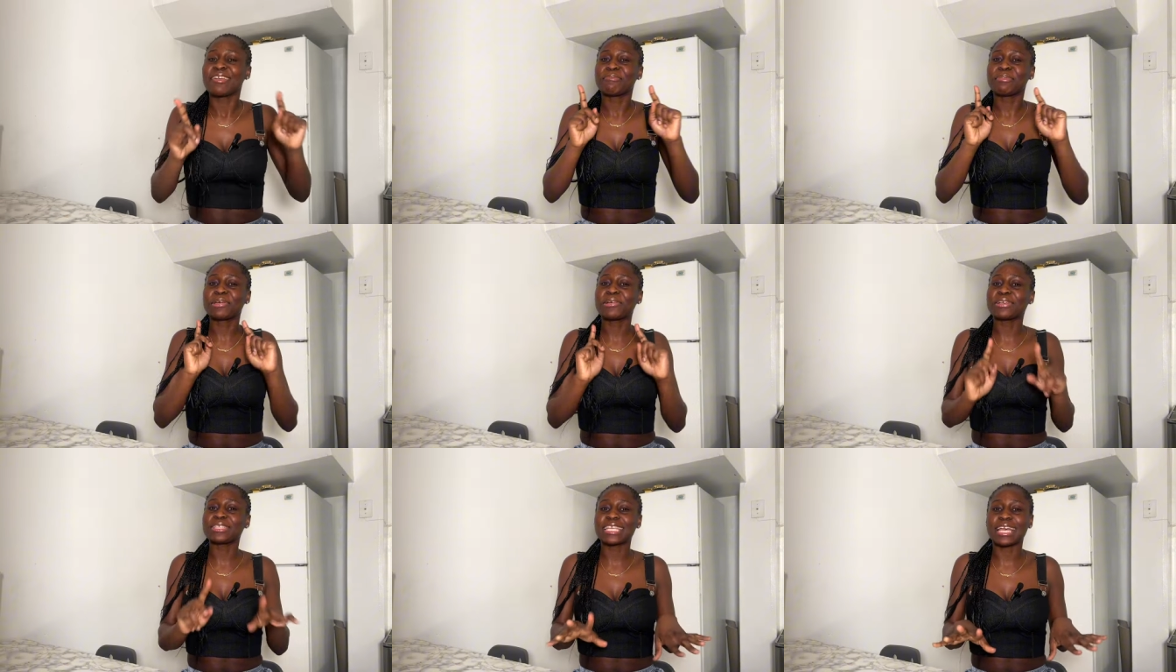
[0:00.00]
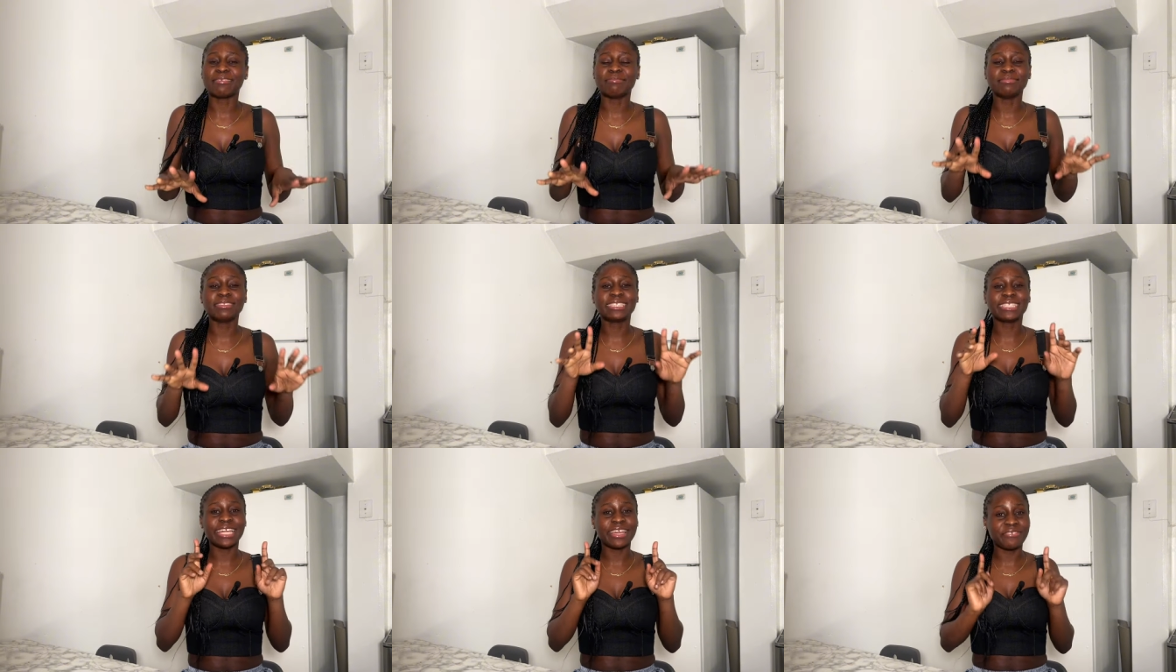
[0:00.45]
because
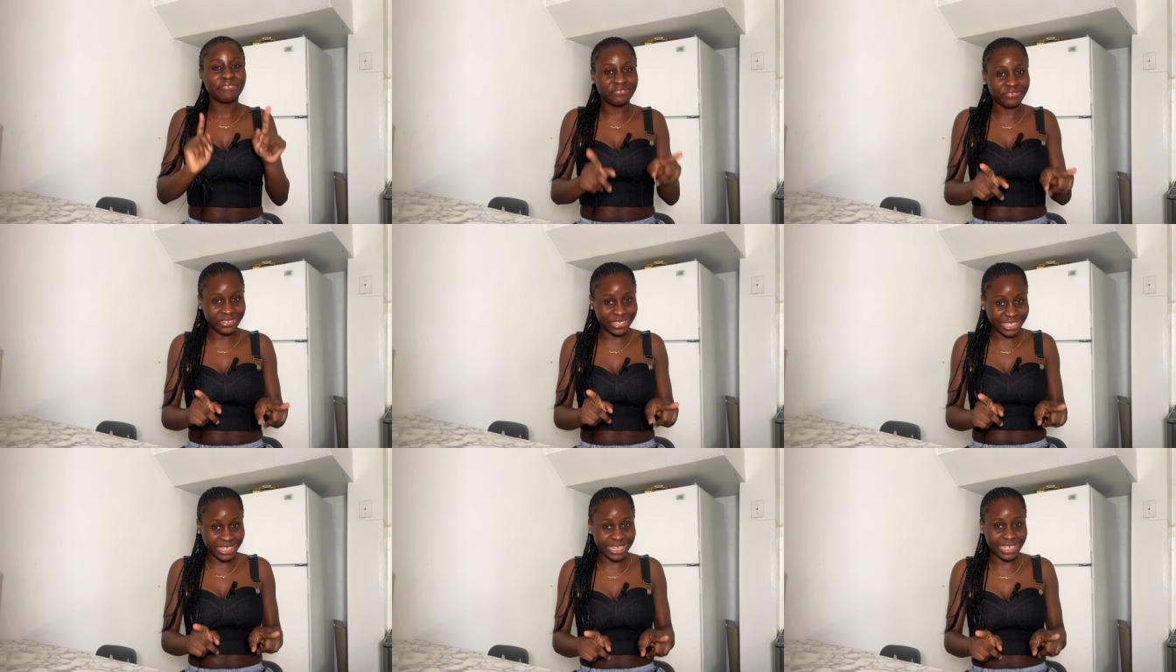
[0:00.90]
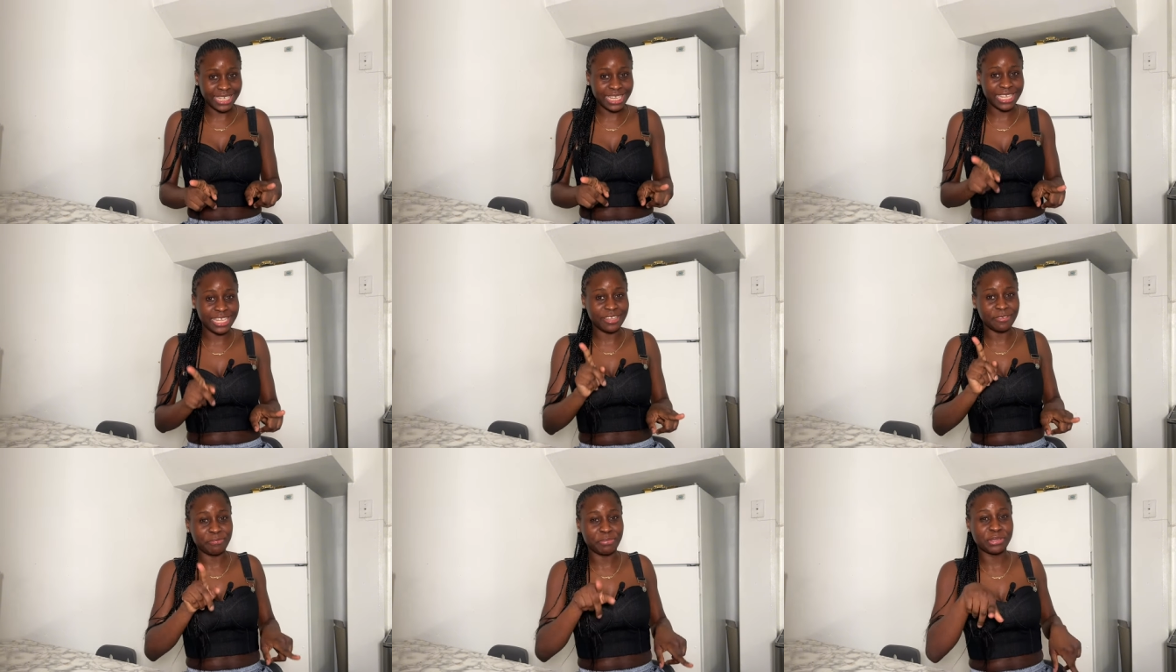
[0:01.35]
i'm definitely
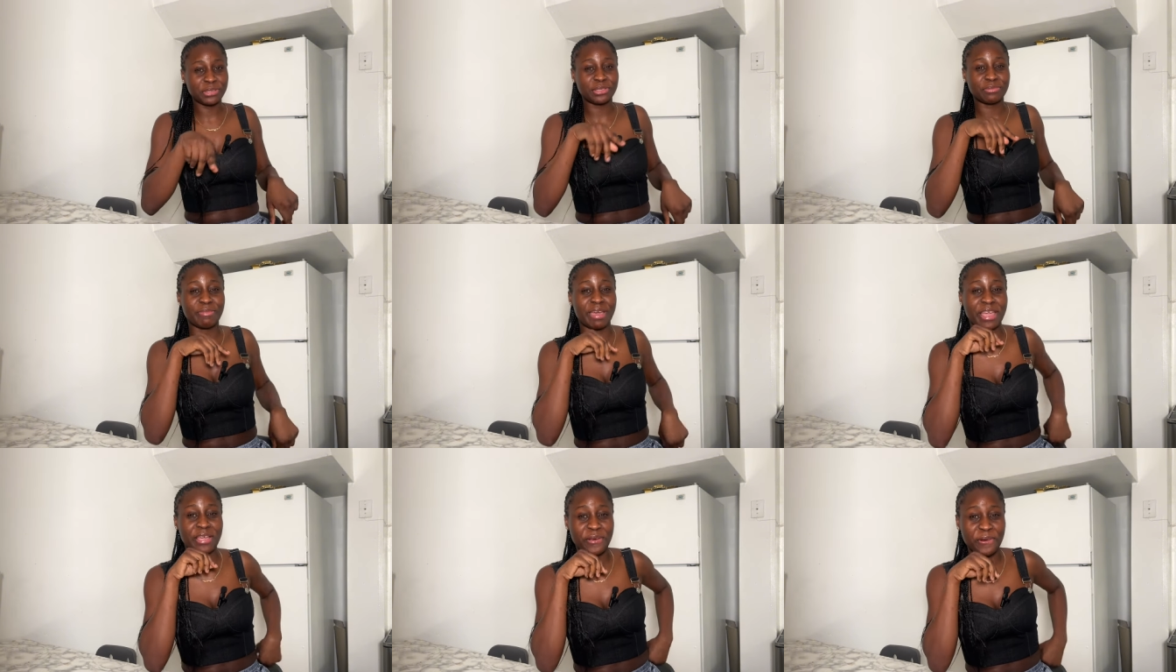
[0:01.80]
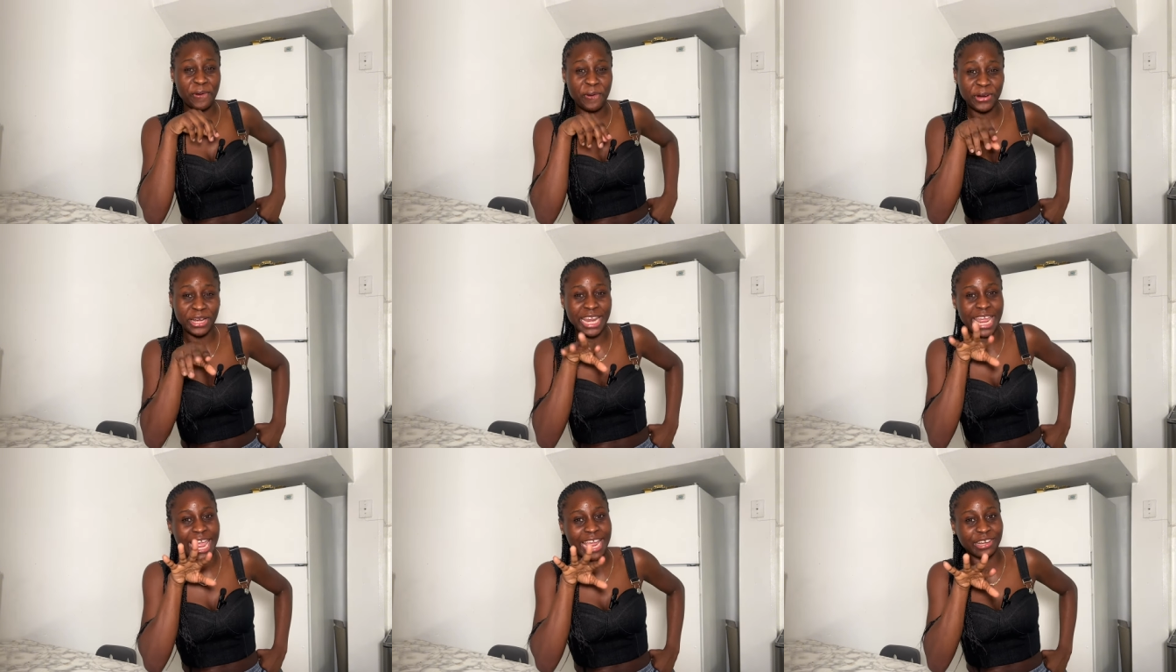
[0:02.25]
keeping to my
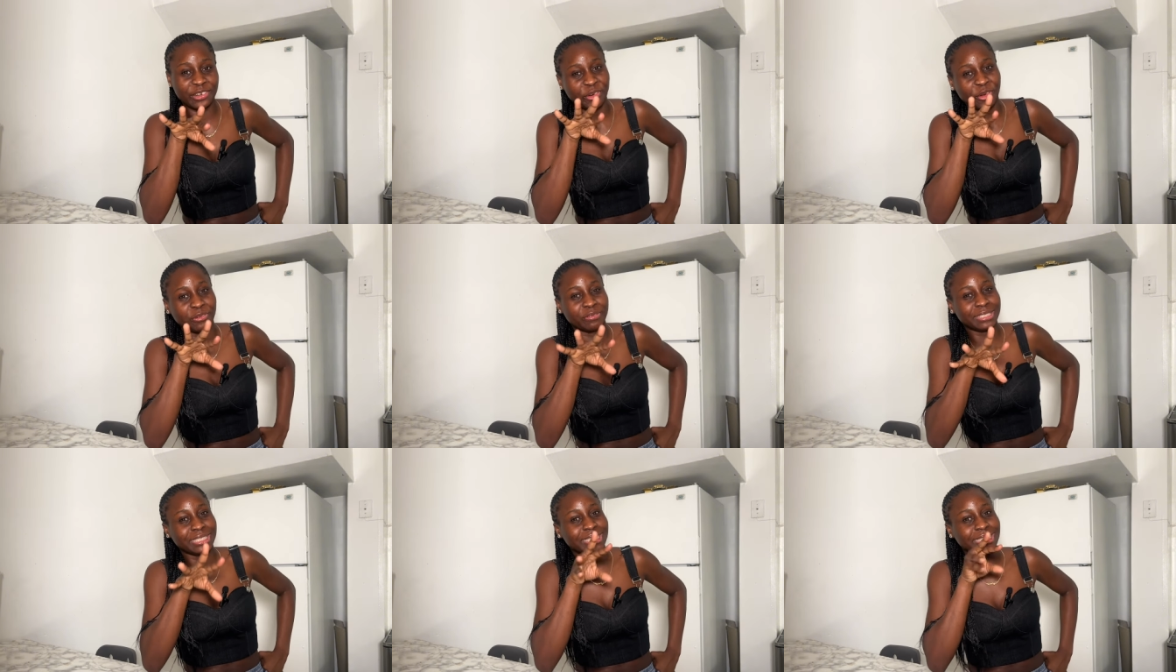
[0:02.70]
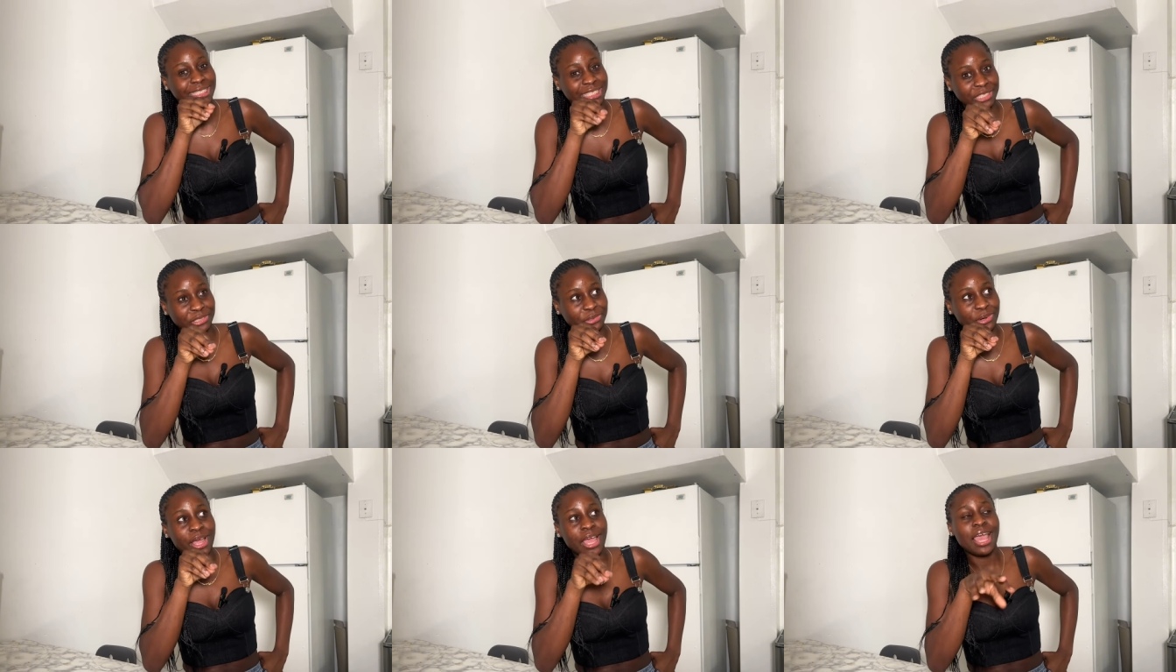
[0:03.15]
own end of the
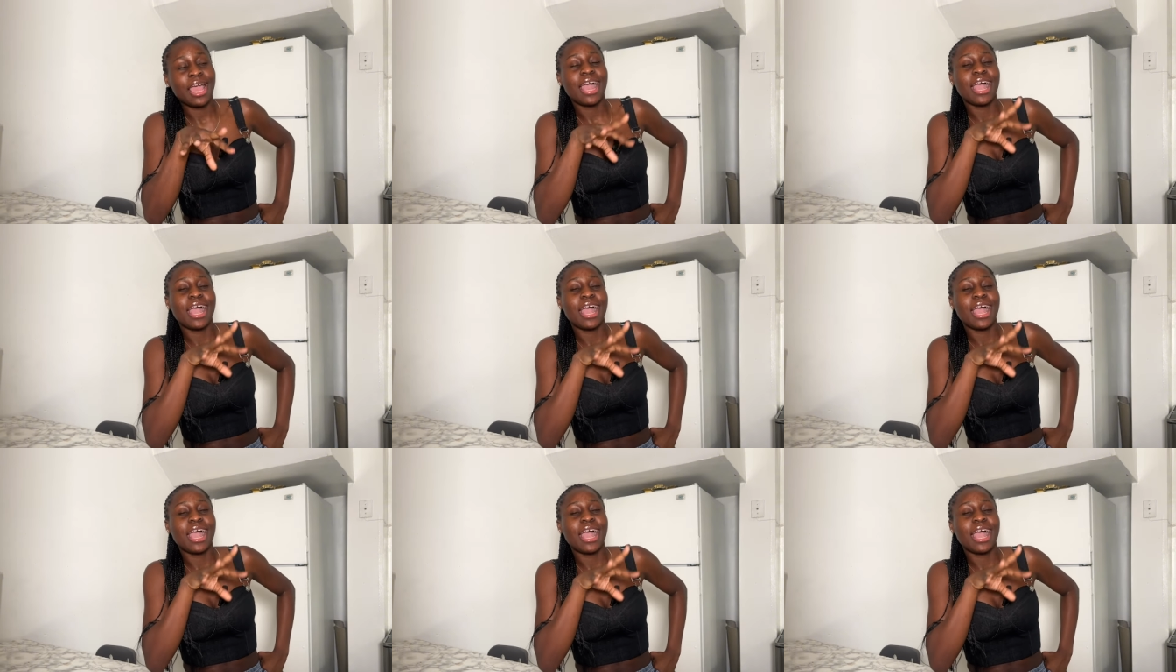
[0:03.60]
deal